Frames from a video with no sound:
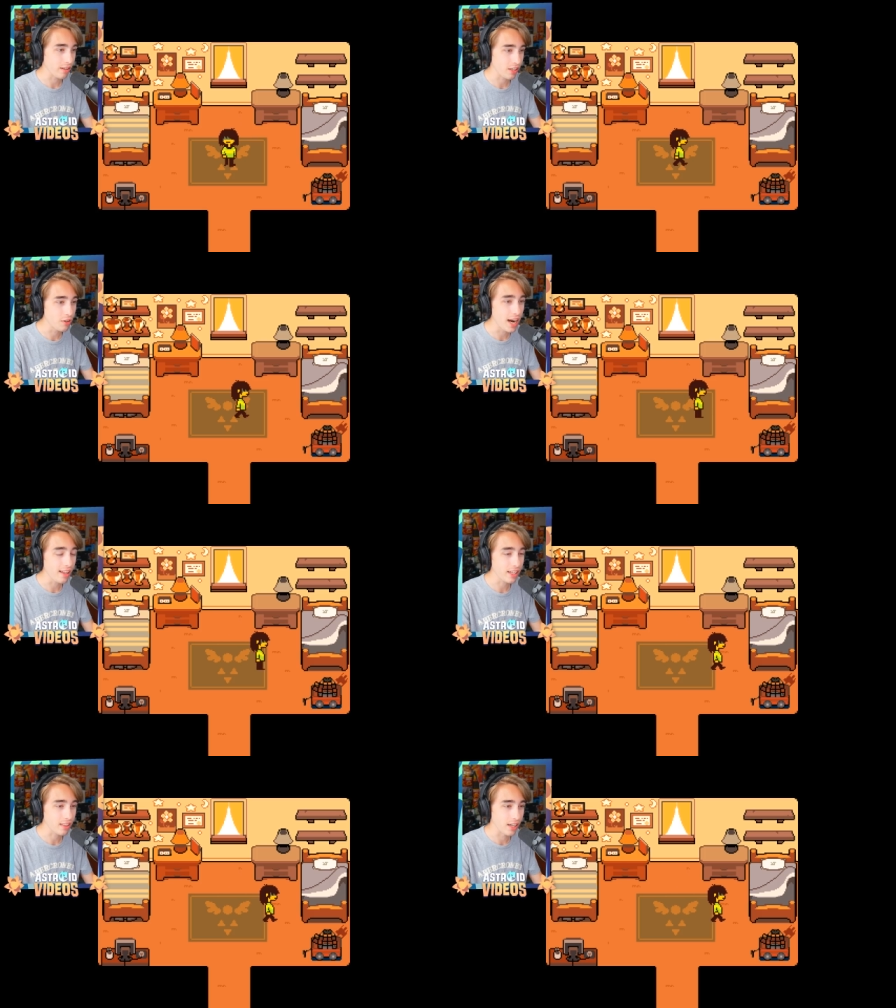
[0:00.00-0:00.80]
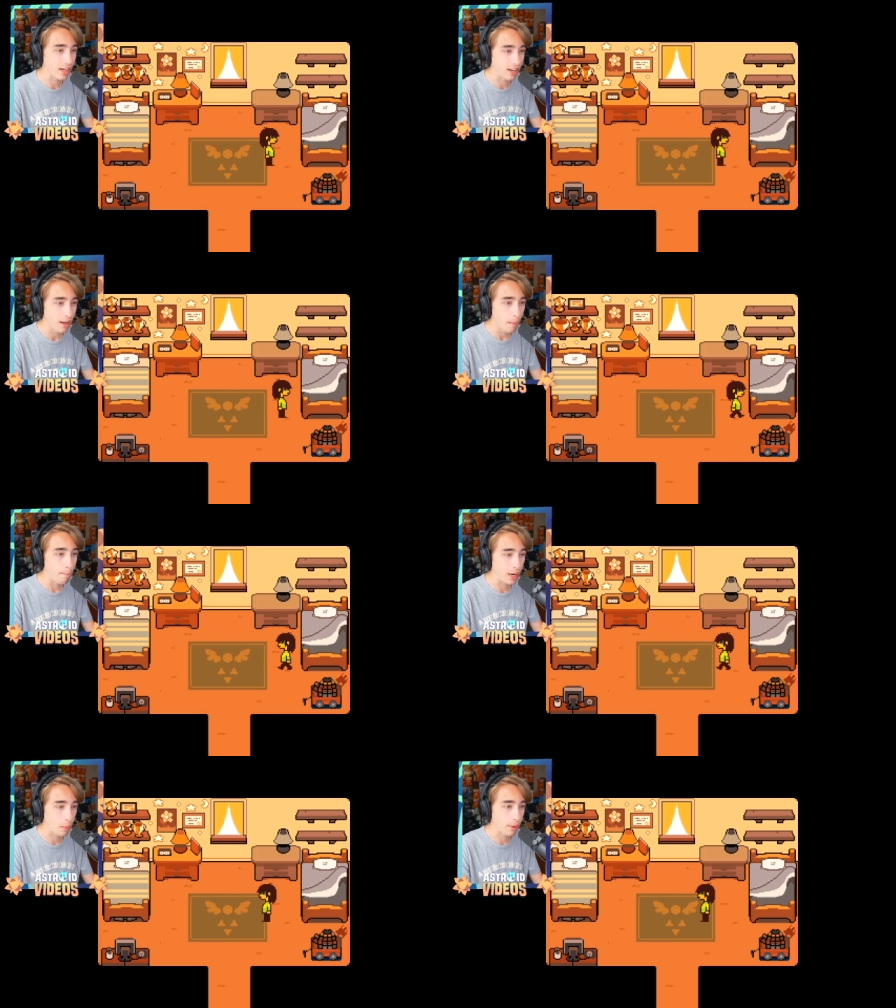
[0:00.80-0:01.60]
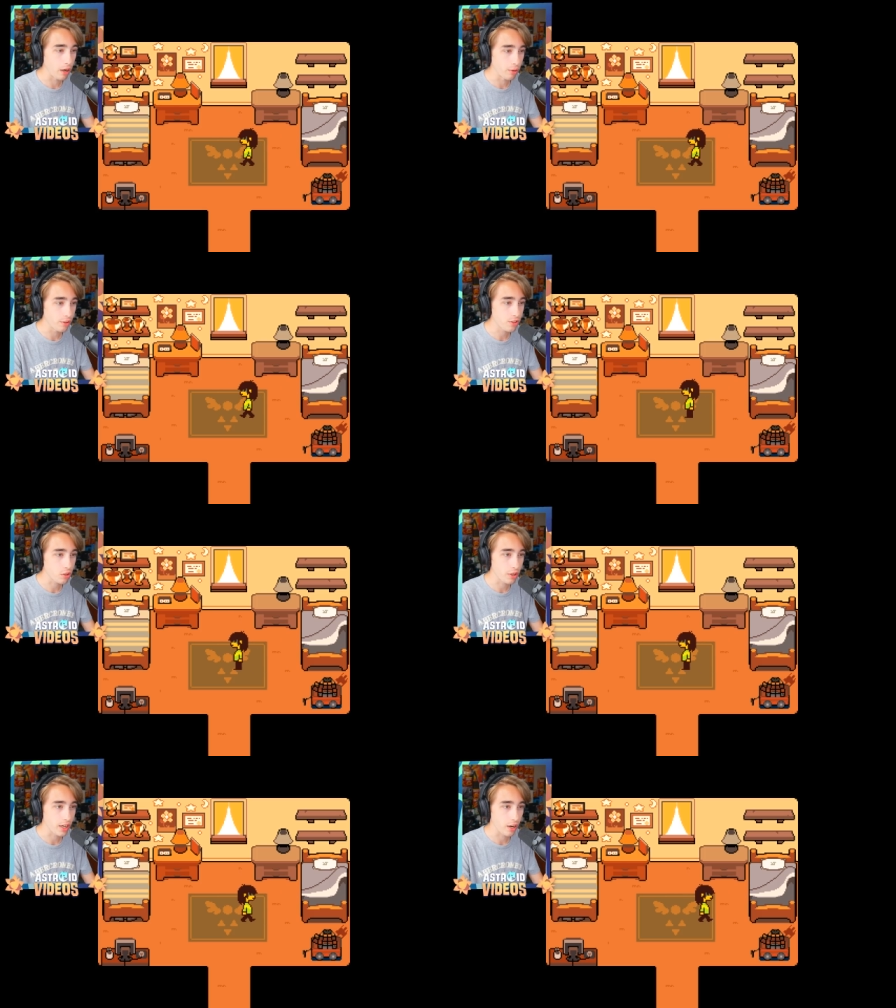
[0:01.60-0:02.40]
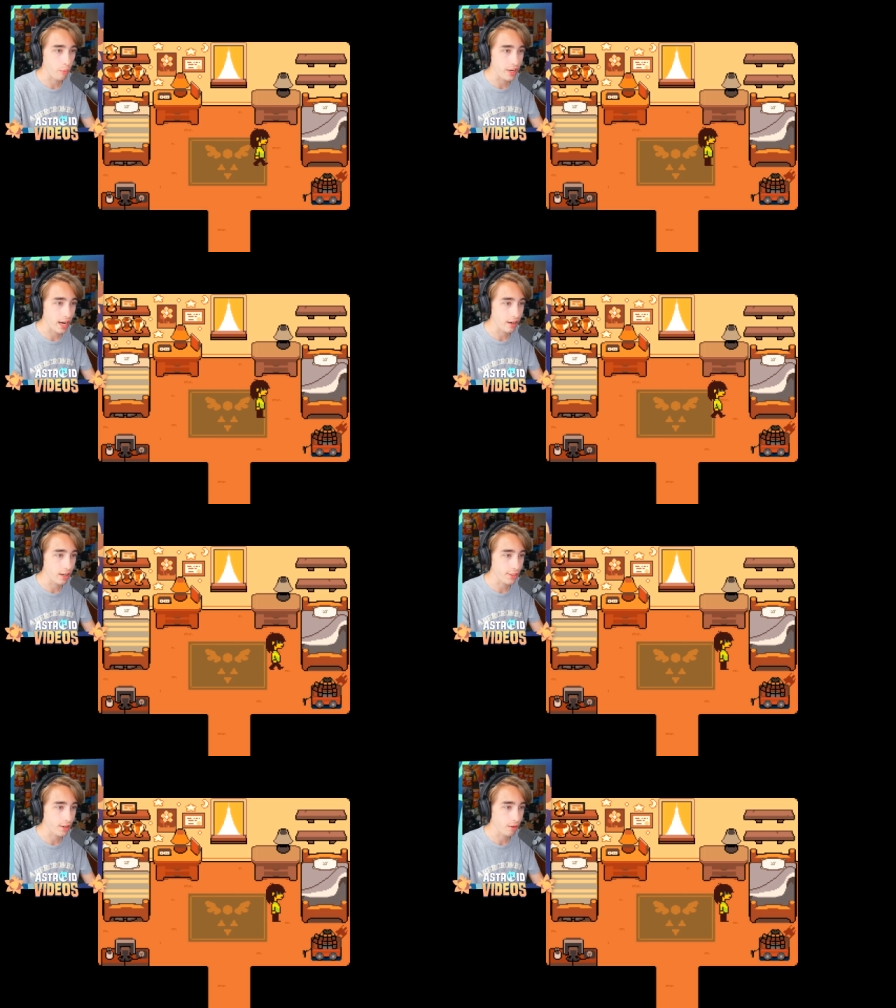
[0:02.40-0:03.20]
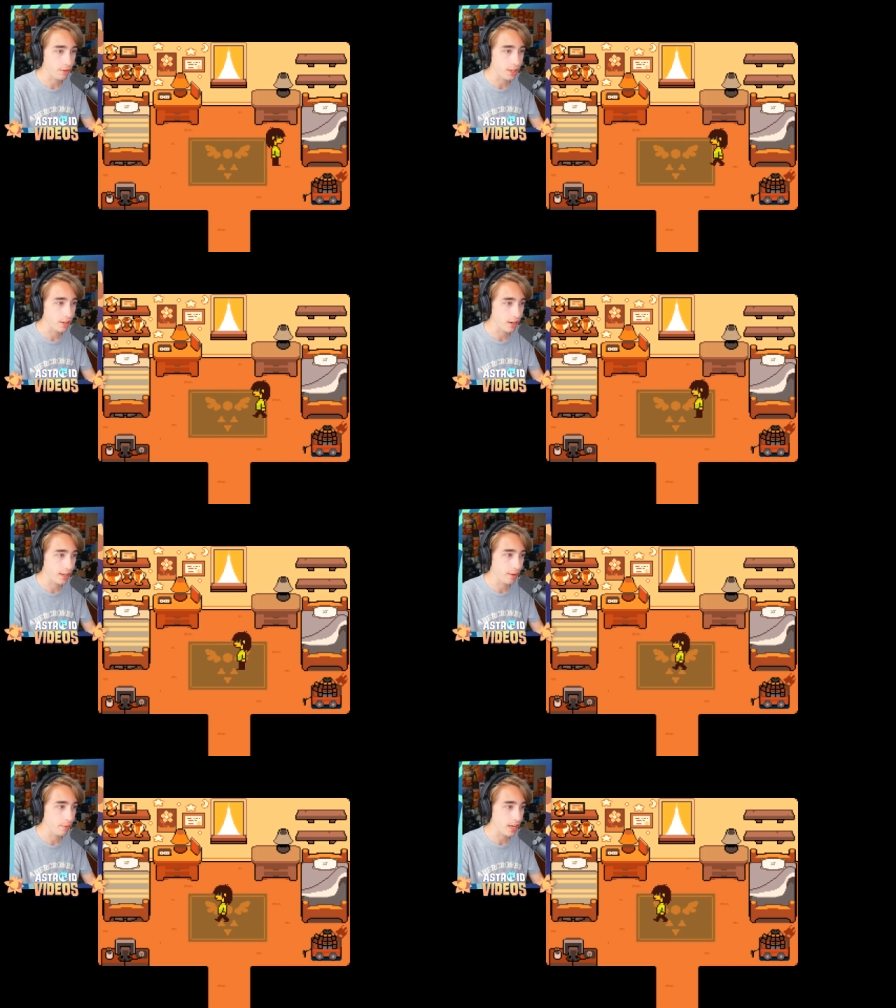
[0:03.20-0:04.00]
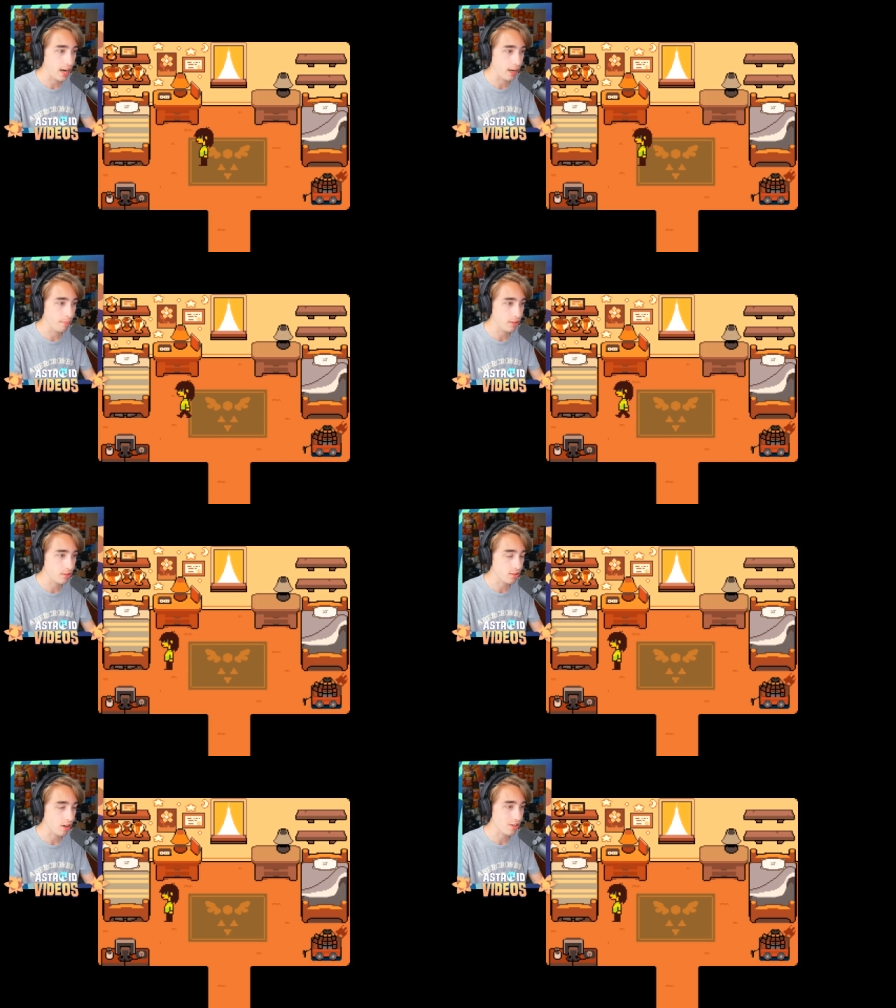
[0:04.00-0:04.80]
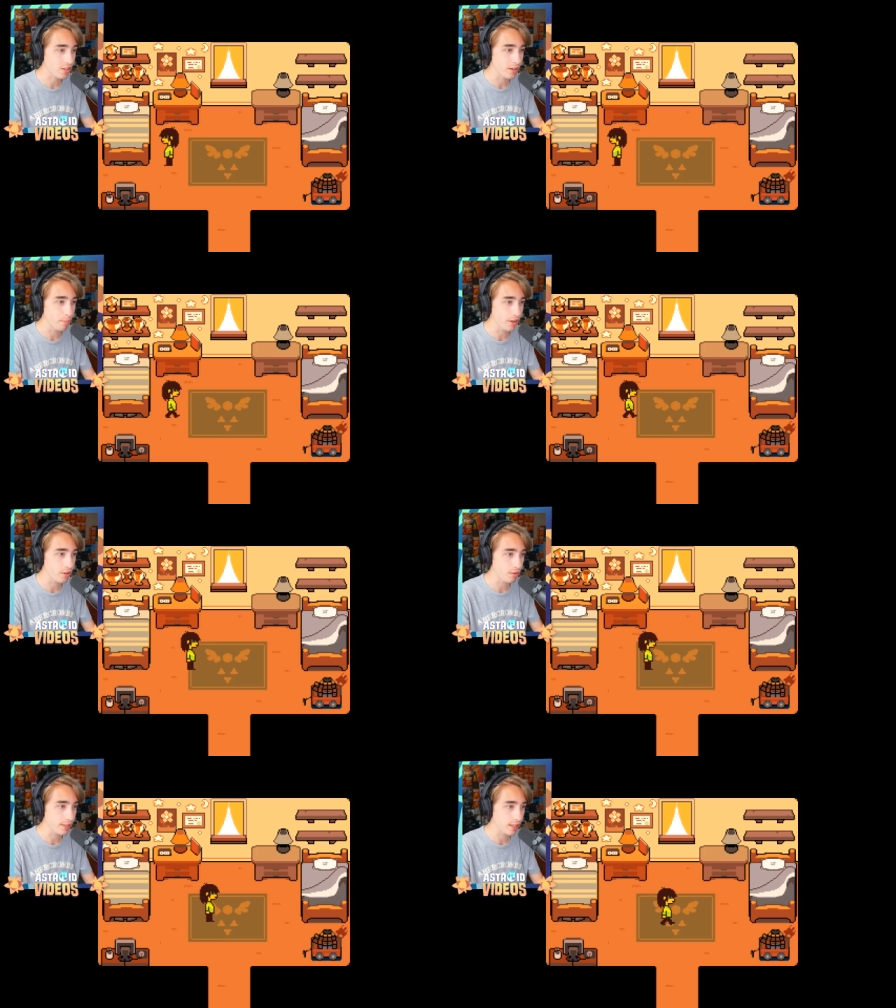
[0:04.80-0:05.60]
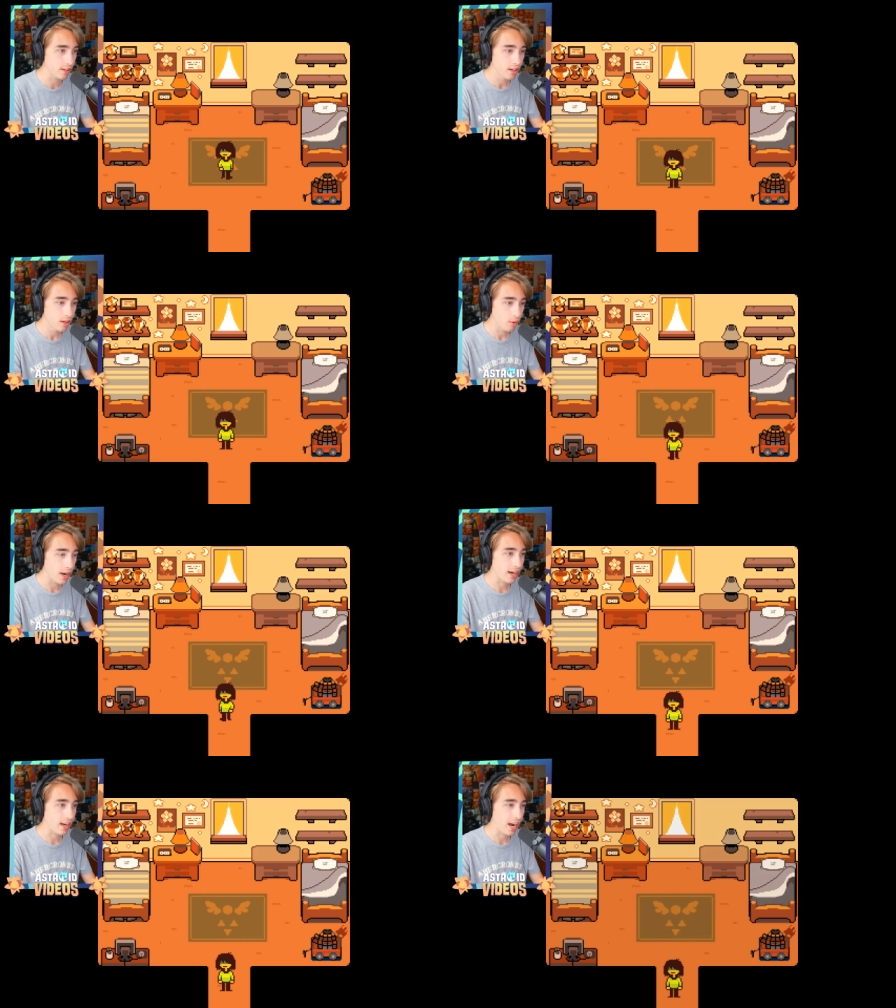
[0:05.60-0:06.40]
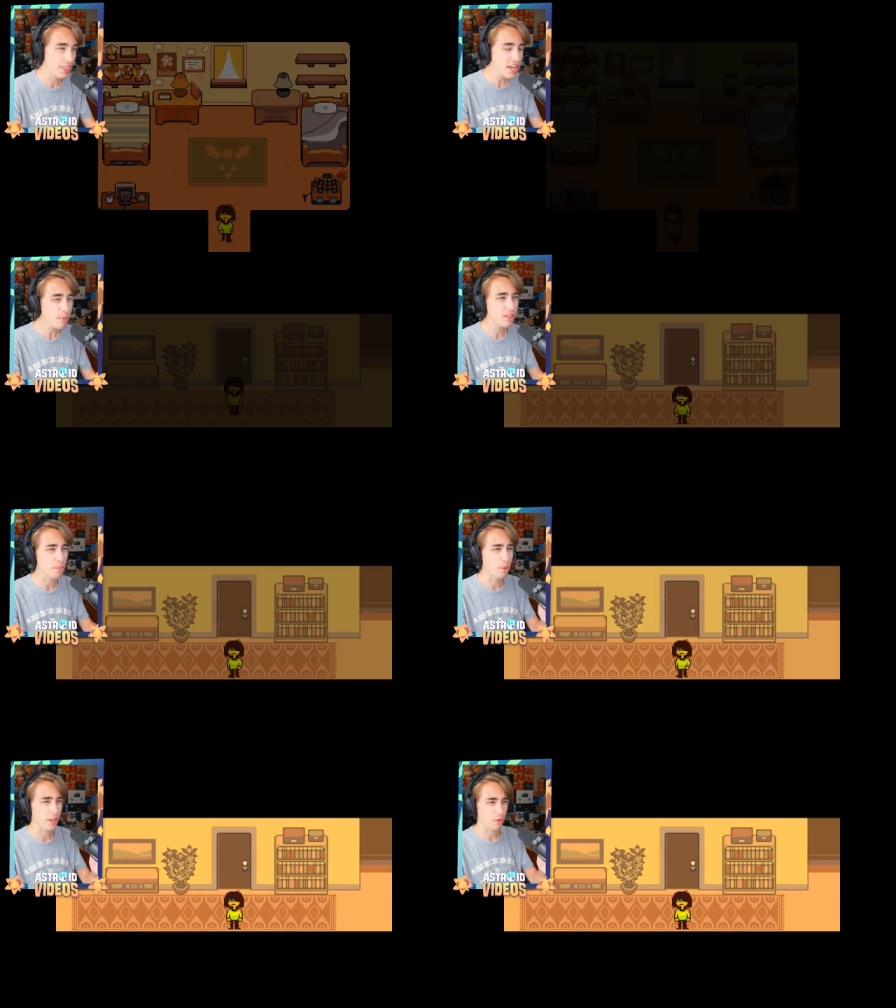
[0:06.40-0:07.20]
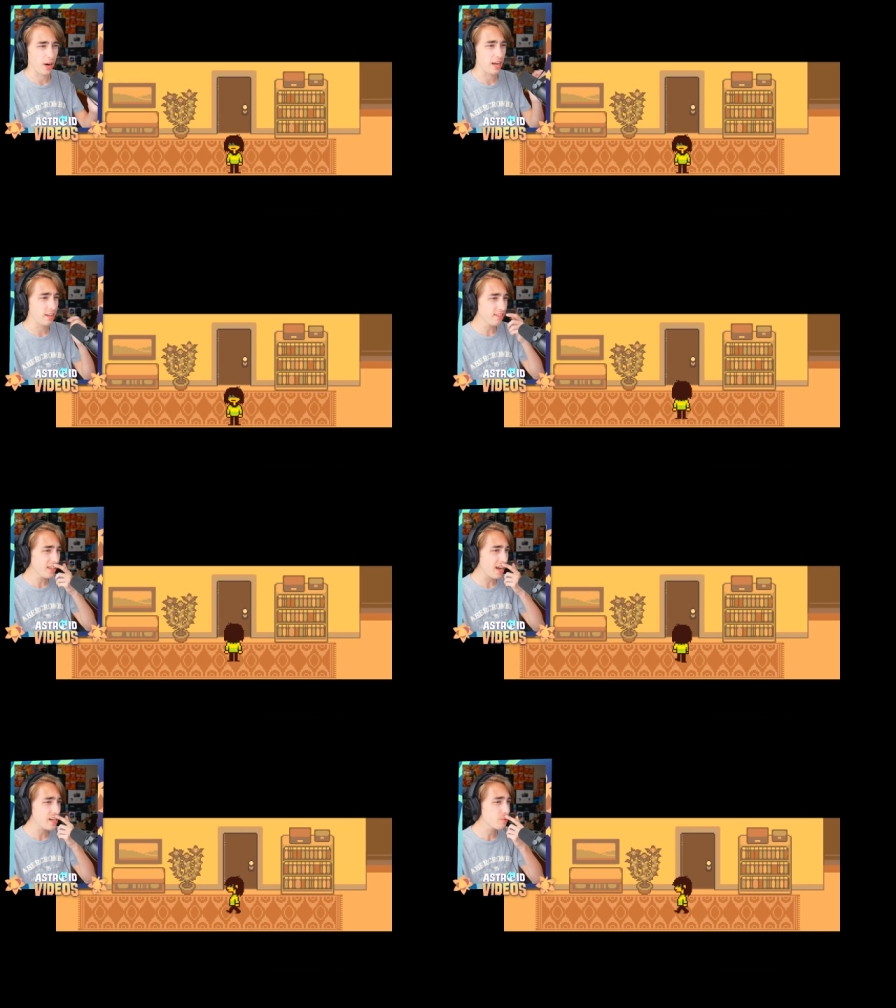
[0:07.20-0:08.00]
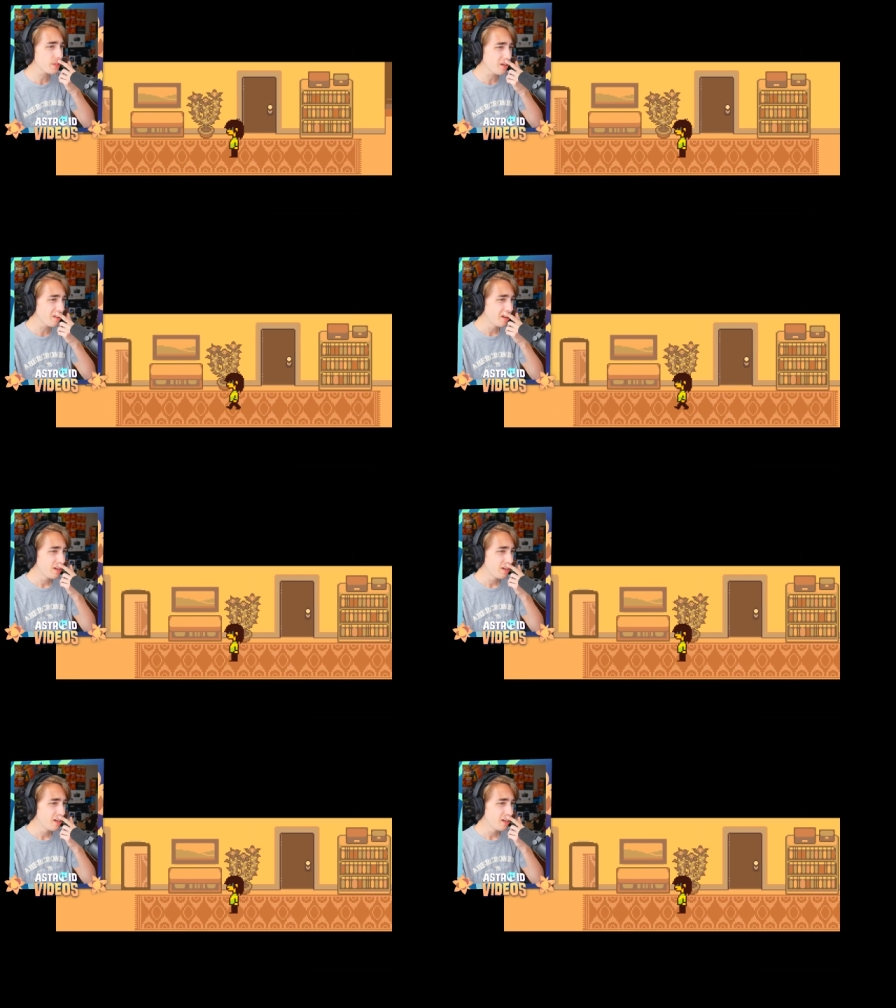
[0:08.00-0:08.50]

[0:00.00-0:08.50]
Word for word: Like you got like the bare bones sort of, we got nothing over here, and then we got Mr. Star-Studded brother over here rocking. I think it was the brother, right? Isn't it Asriel